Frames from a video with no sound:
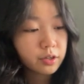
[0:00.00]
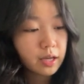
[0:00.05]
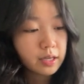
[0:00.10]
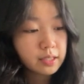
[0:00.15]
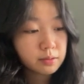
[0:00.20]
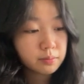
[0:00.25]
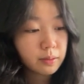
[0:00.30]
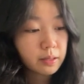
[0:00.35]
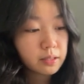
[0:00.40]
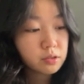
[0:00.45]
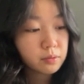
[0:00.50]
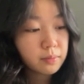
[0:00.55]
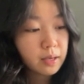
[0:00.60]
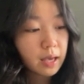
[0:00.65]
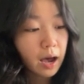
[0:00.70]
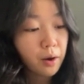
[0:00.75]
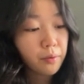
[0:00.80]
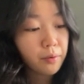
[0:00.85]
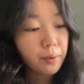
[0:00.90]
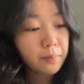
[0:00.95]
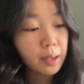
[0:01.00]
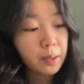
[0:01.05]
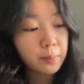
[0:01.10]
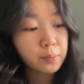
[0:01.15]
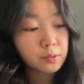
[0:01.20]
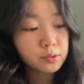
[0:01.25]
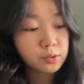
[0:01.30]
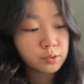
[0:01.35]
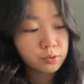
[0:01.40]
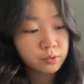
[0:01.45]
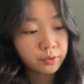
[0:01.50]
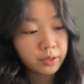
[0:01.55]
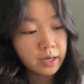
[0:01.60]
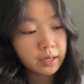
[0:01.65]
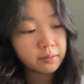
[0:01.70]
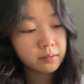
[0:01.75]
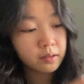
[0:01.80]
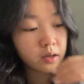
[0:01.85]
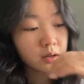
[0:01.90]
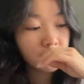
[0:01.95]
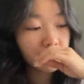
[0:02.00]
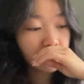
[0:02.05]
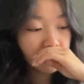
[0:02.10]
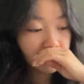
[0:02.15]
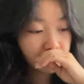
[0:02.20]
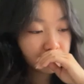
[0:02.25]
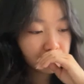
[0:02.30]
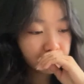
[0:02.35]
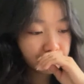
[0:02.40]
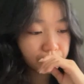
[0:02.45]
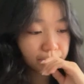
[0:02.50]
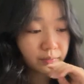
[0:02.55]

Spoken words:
that could explain to me how I'm able to create